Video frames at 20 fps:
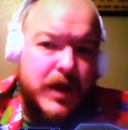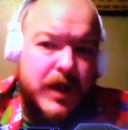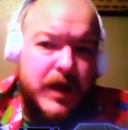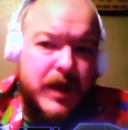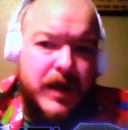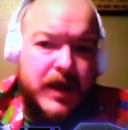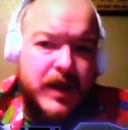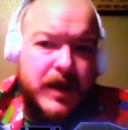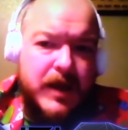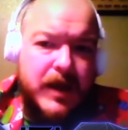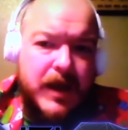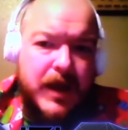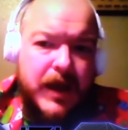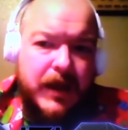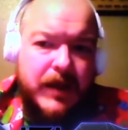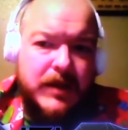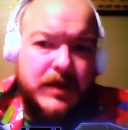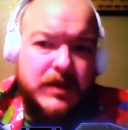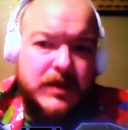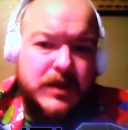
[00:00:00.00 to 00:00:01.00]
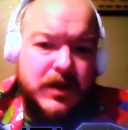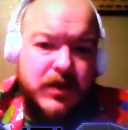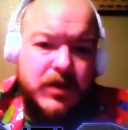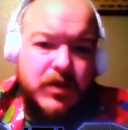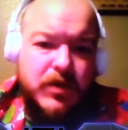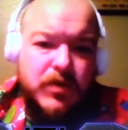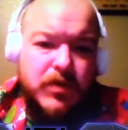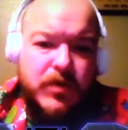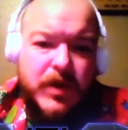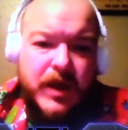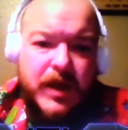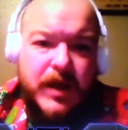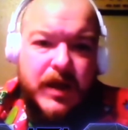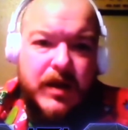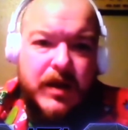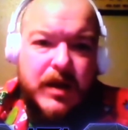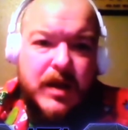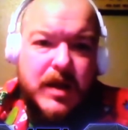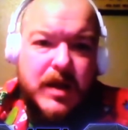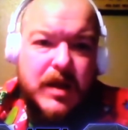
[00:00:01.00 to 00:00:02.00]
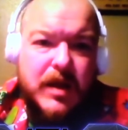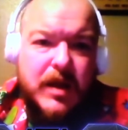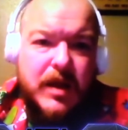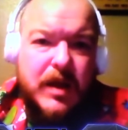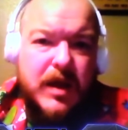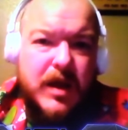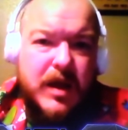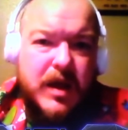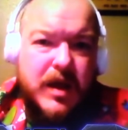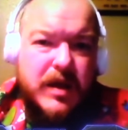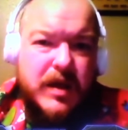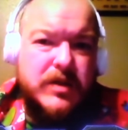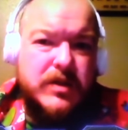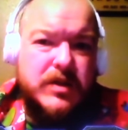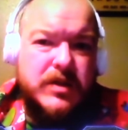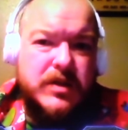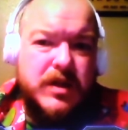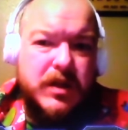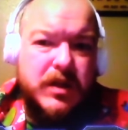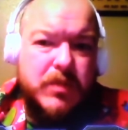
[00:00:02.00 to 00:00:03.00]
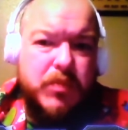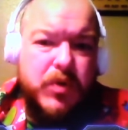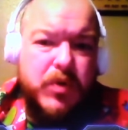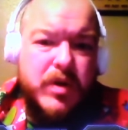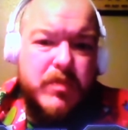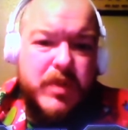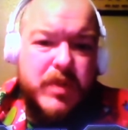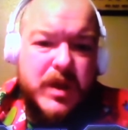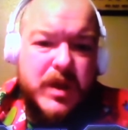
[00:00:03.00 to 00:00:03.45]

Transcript: And I can tell you that it's still a pretty big